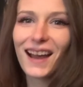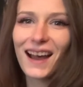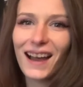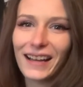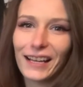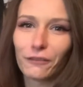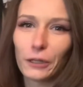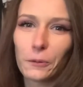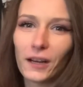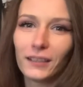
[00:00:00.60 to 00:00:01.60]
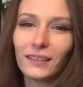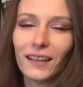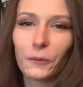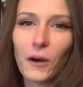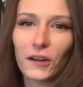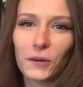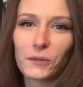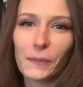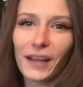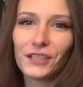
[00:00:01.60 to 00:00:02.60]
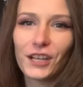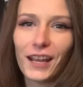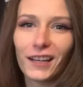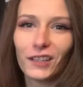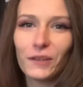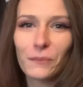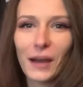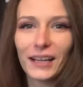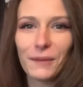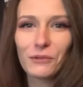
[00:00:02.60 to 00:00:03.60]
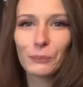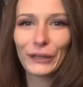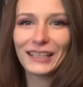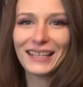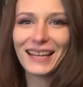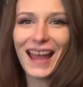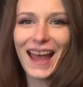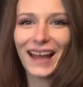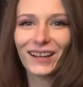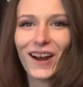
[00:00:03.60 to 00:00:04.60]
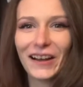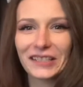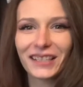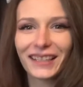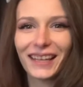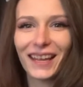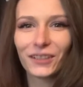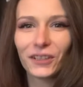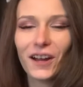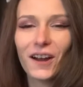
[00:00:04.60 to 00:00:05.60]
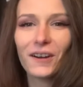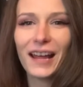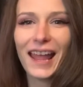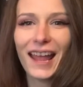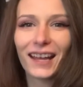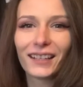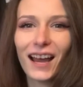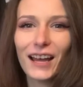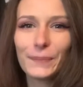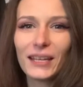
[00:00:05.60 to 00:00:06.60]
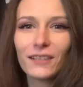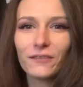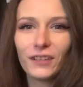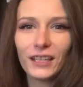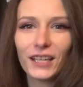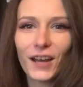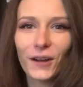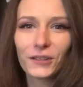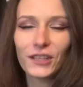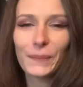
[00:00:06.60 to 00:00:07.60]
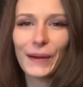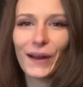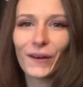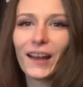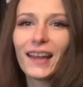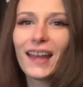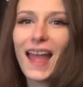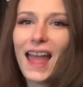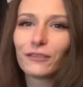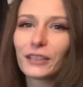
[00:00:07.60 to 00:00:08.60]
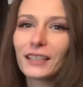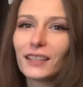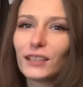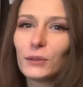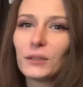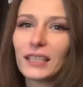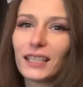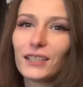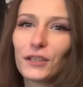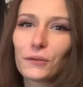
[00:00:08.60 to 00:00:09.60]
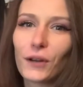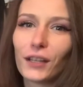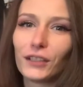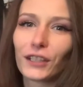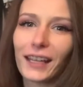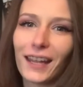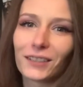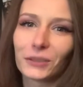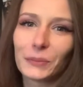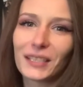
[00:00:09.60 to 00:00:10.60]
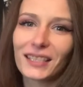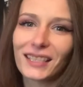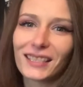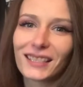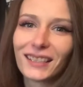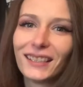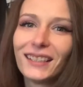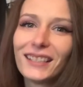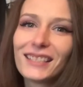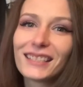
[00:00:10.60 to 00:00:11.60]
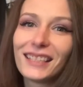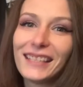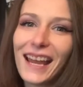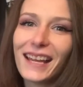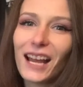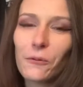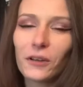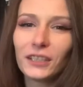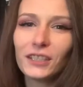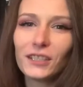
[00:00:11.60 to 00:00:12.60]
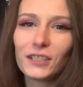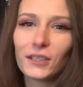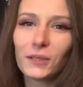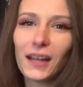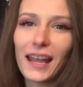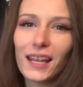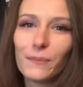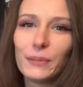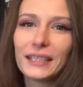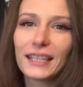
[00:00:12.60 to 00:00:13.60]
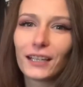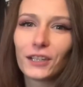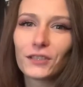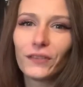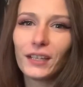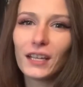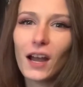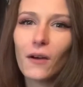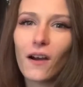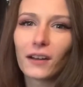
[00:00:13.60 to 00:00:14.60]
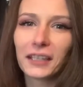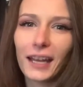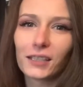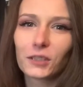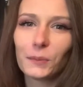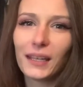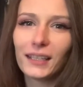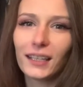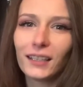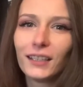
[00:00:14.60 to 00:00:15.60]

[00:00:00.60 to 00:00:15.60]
Hi everyone, welcome to my channel. My name's Brittany at Coslit Candle Co. and I make videos about everything you need to run your candle business. Today I wanted to do a beginner's video on candle making